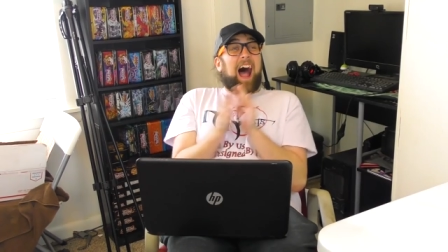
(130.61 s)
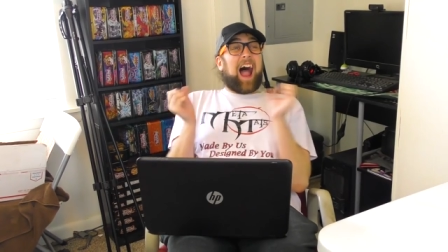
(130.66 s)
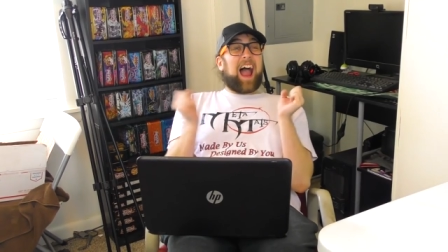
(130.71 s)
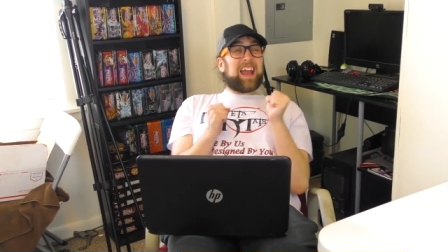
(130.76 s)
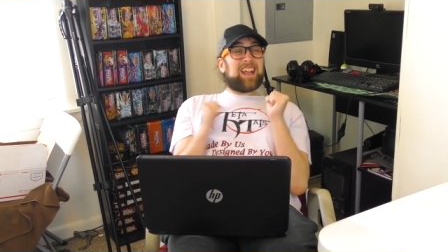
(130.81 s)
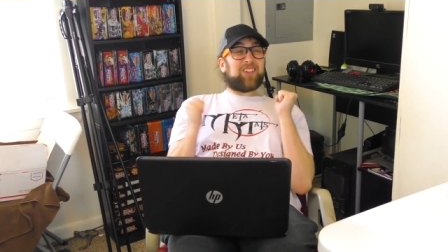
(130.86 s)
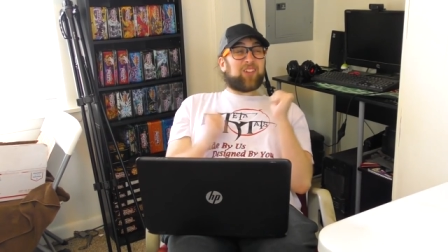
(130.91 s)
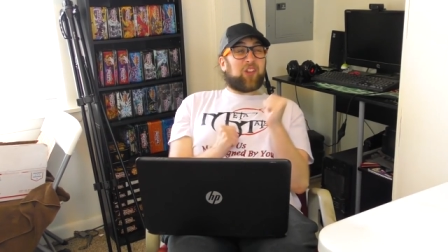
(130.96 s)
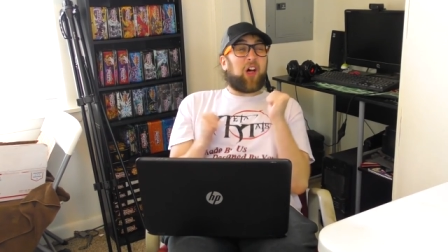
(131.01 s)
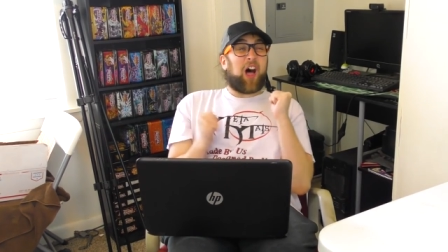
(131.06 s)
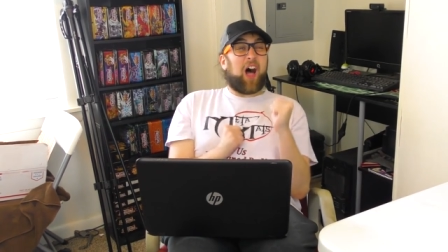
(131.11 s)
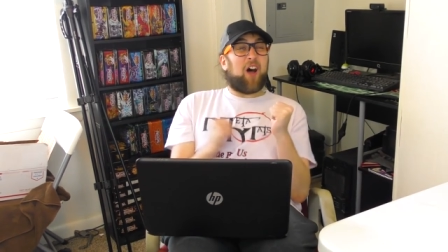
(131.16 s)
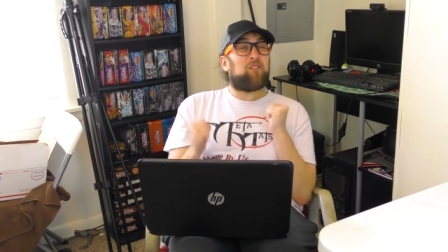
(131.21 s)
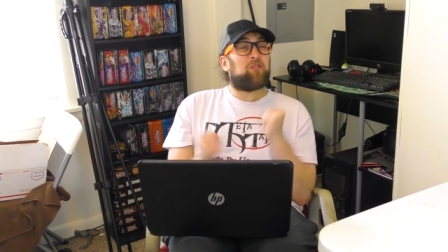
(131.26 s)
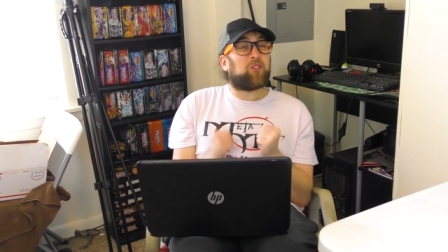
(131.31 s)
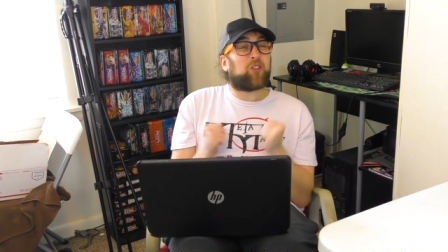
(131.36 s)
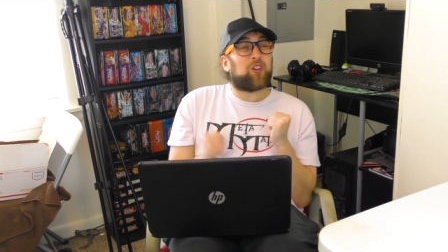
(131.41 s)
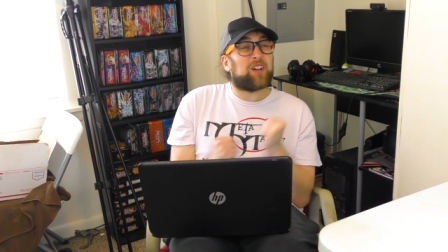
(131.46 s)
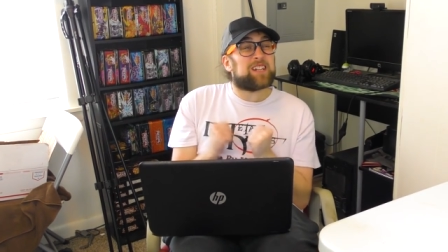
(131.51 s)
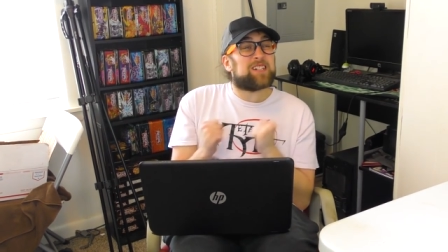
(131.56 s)
I
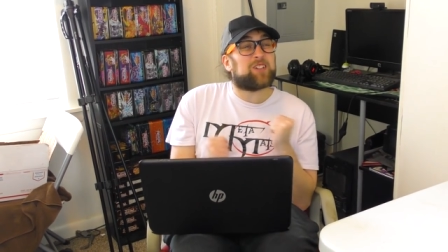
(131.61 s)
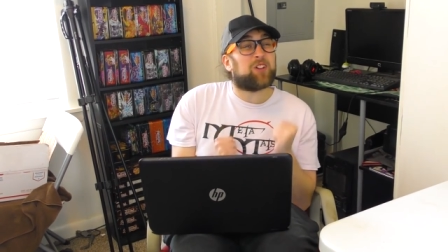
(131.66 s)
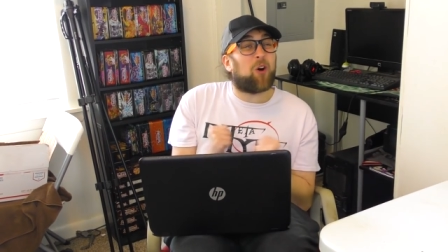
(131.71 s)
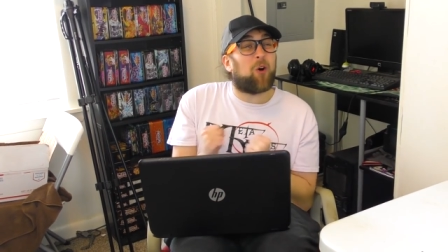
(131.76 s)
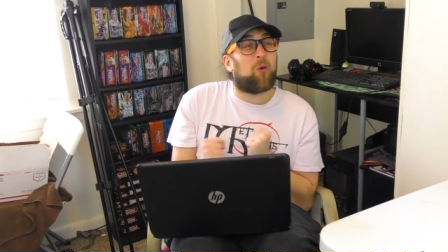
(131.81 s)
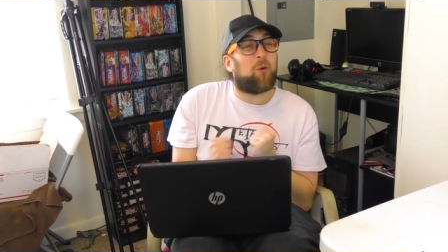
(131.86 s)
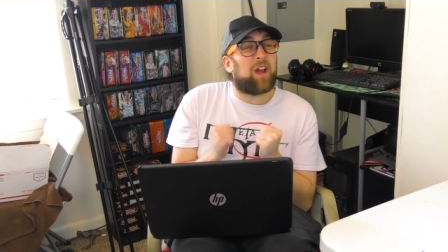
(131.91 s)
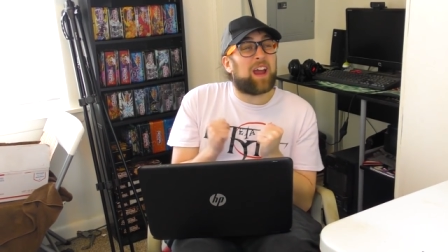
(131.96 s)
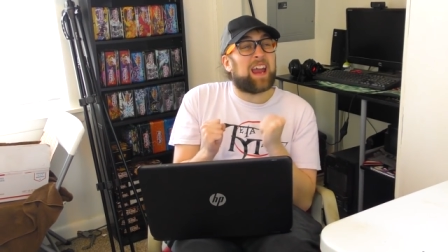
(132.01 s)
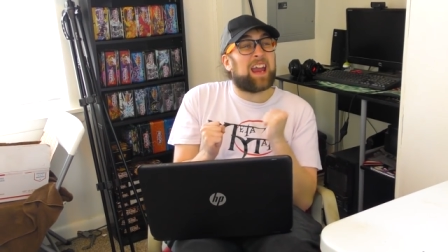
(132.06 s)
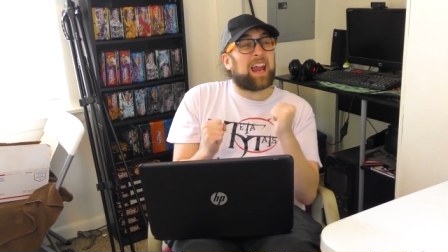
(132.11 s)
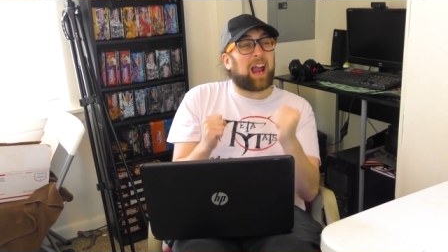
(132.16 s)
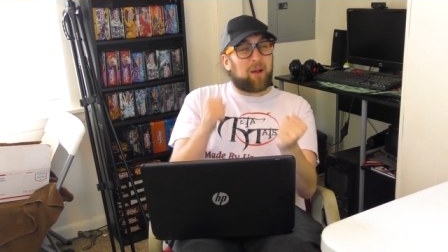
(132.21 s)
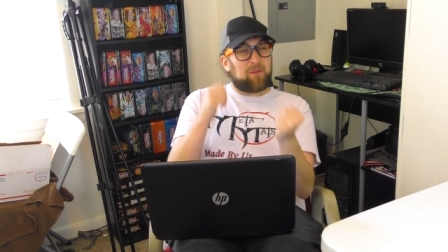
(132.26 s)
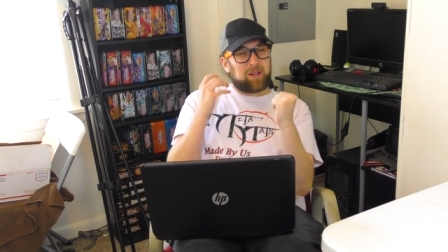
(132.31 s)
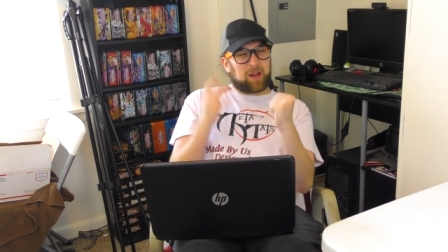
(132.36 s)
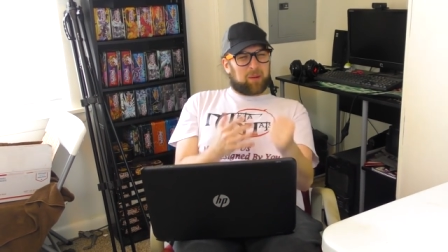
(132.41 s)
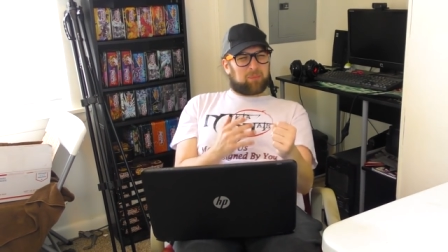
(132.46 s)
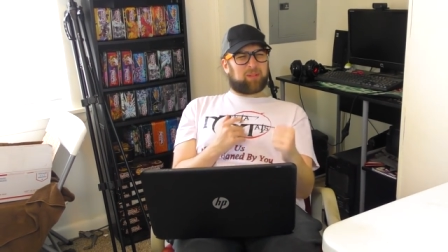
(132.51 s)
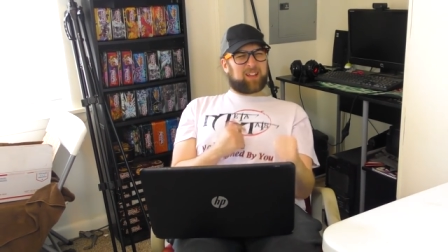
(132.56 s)
love Prismal Wing!
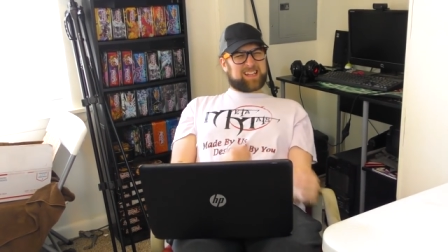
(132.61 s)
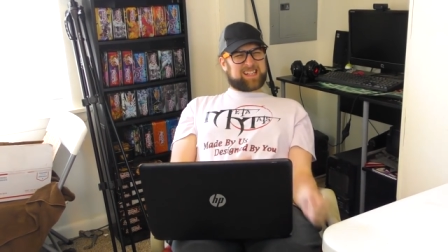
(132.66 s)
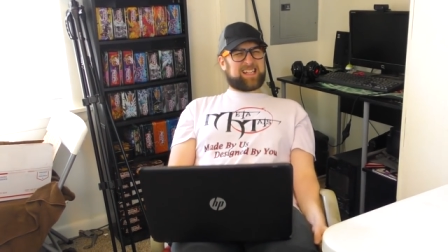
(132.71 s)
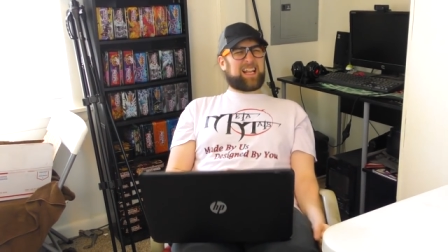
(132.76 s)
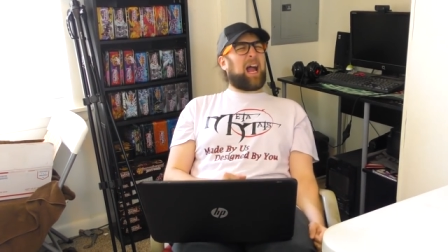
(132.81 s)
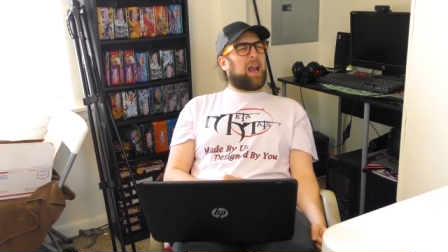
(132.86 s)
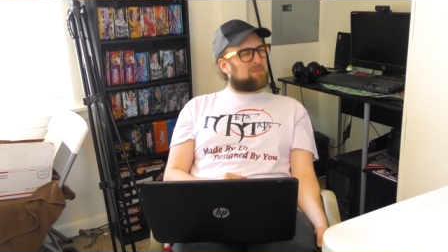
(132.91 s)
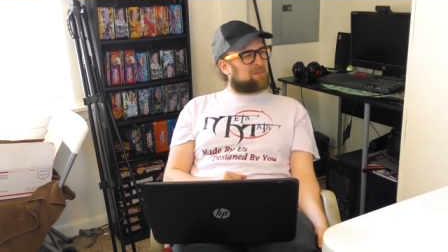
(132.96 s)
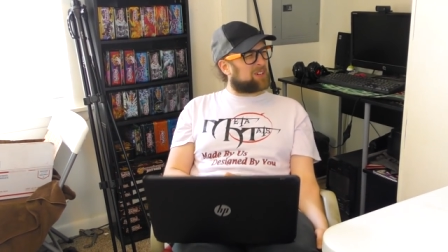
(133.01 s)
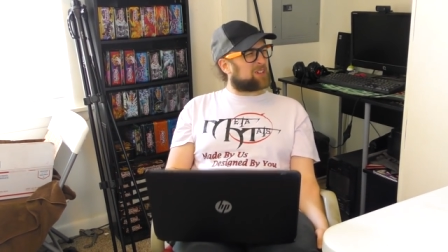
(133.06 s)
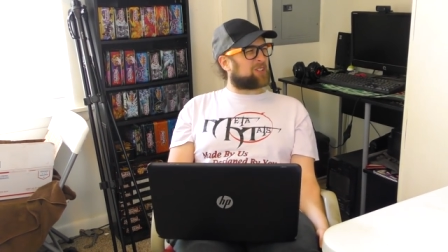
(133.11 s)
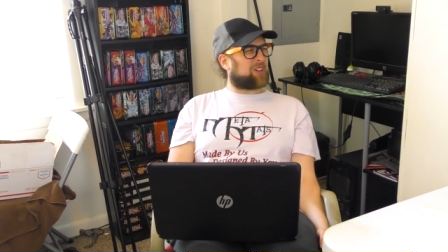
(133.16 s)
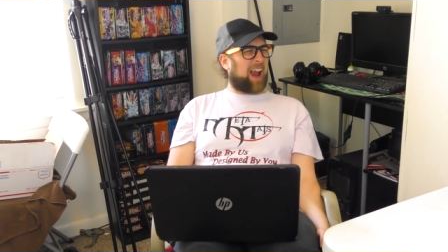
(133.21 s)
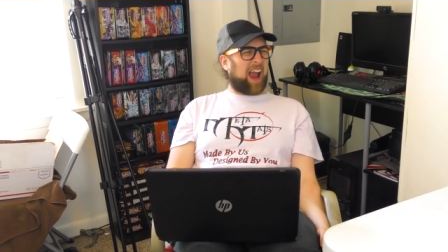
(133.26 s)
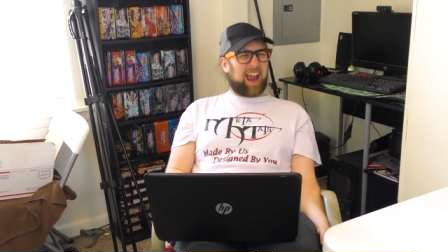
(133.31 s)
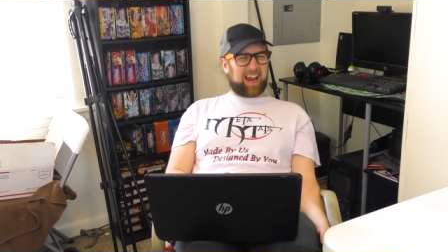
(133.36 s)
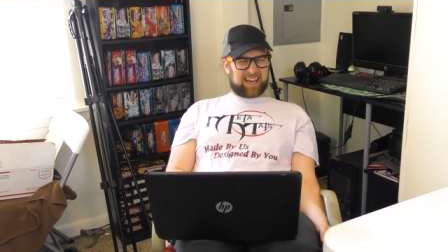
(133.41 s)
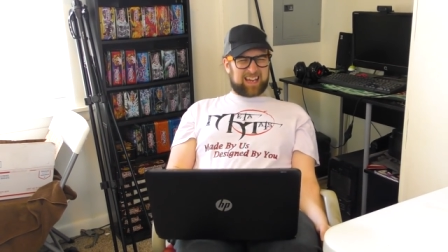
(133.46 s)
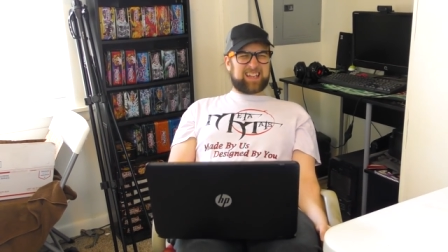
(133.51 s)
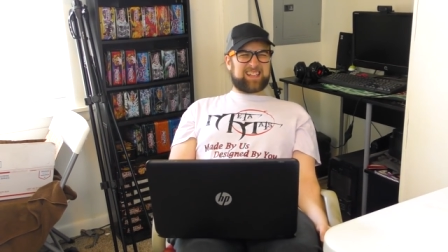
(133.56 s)
I'm gonna play Cyber
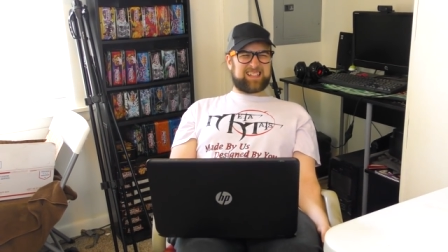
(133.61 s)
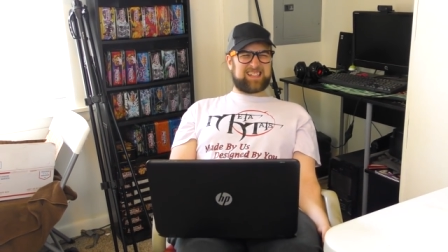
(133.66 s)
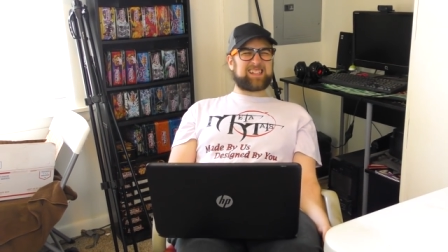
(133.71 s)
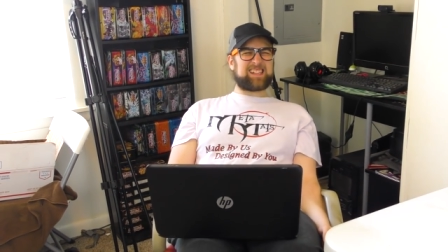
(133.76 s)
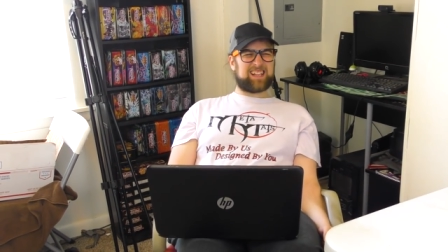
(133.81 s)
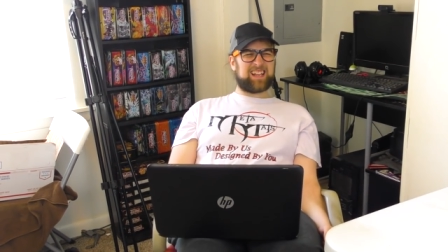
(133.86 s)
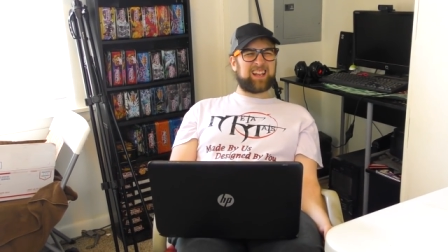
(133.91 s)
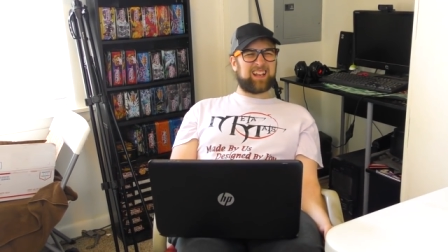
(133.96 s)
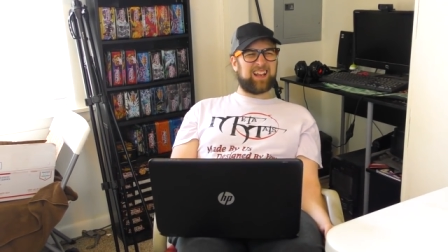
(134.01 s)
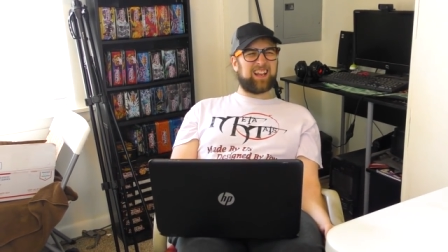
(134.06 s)
Dragons.